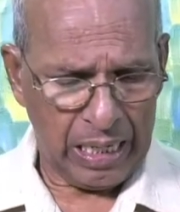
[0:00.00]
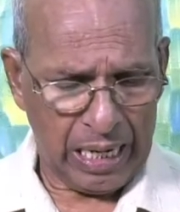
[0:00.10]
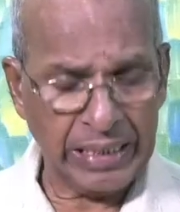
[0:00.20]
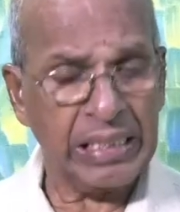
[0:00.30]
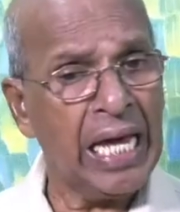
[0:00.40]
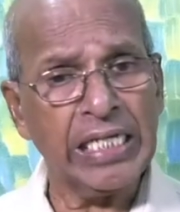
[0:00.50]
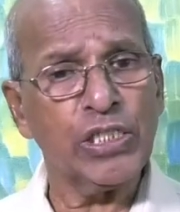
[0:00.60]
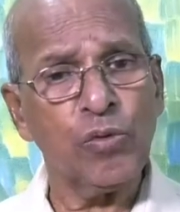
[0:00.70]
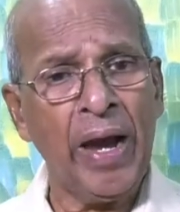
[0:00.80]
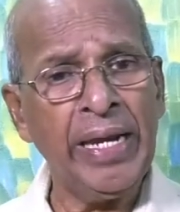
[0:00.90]
And that
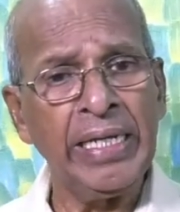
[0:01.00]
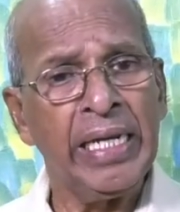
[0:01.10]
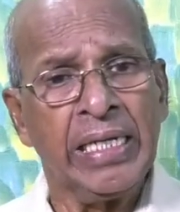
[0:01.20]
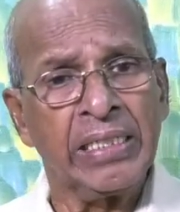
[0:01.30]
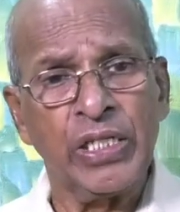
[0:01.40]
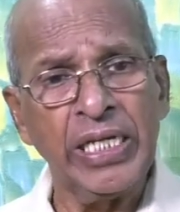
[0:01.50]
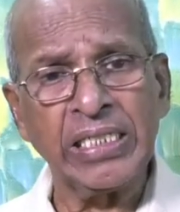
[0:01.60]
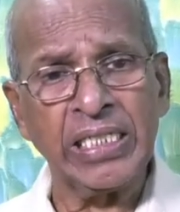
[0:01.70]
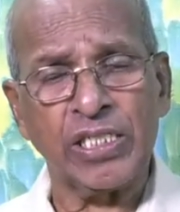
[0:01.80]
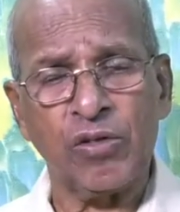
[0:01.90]
is why
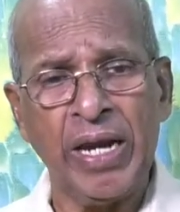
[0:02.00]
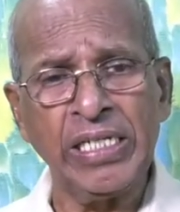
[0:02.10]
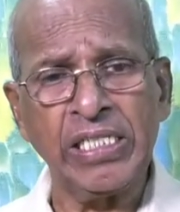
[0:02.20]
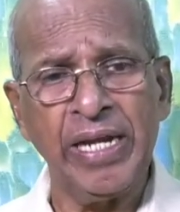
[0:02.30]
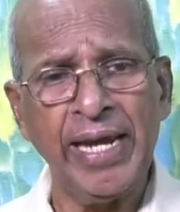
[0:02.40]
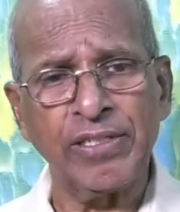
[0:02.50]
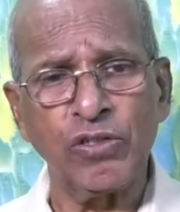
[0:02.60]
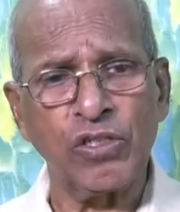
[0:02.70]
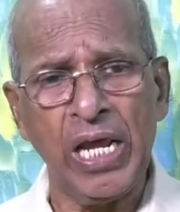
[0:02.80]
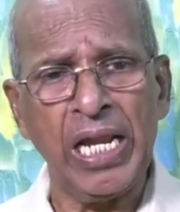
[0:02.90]
Jesus Christ had
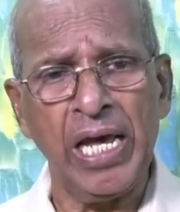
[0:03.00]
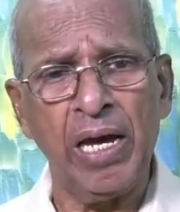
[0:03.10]
to tell